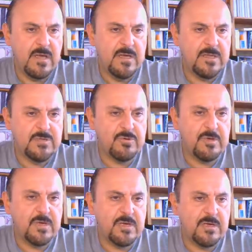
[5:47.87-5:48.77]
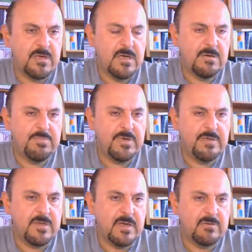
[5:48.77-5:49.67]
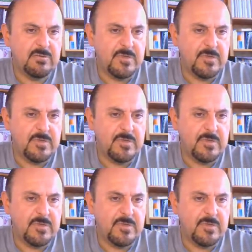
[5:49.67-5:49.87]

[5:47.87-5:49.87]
it's gonna print out,